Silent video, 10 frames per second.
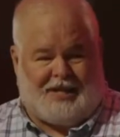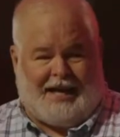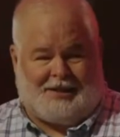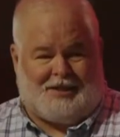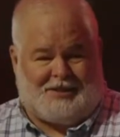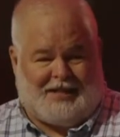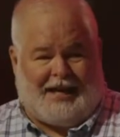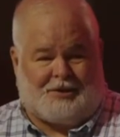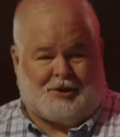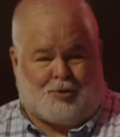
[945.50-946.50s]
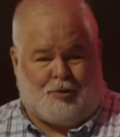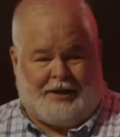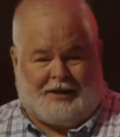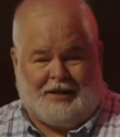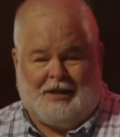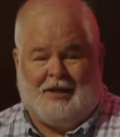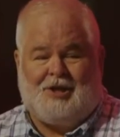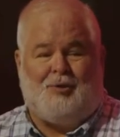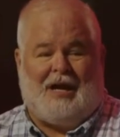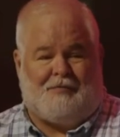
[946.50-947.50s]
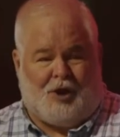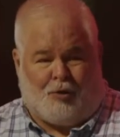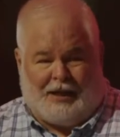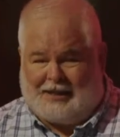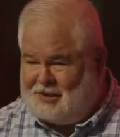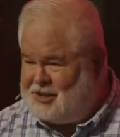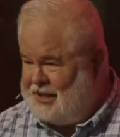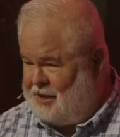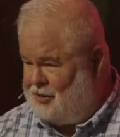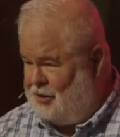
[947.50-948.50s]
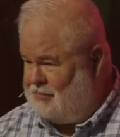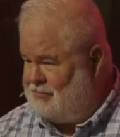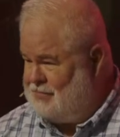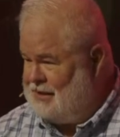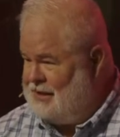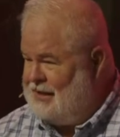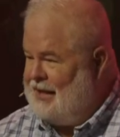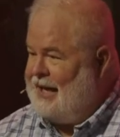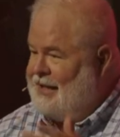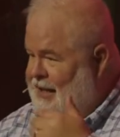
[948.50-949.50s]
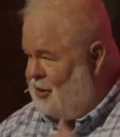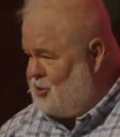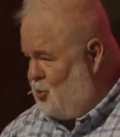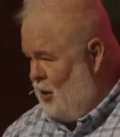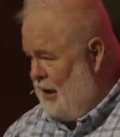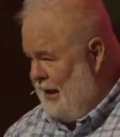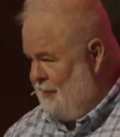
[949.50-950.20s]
to attack the Greek, you have no leg to stand on. And here's why.